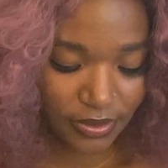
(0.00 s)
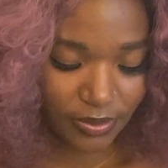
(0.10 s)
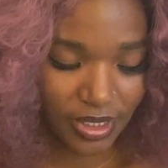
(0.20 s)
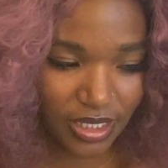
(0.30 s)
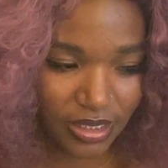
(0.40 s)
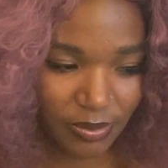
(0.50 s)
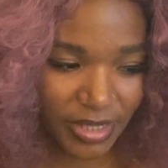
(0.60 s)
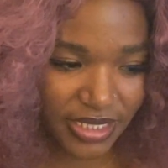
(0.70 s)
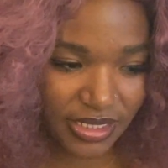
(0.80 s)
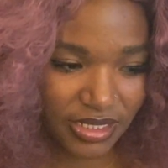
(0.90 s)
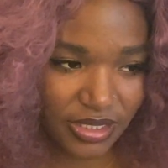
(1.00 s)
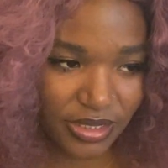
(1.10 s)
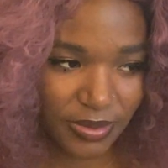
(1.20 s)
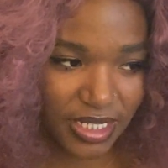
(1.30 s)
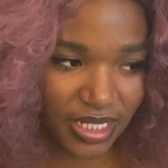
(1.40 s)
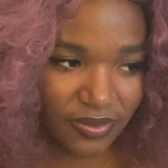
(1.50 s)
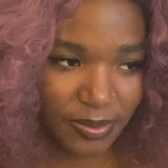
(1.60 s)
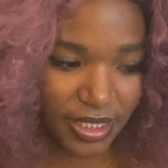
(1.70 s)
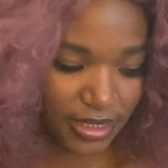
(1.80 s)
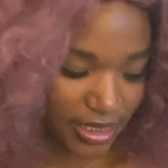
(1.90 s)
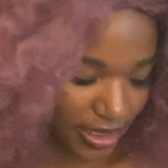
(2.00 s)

What other messages do we have about the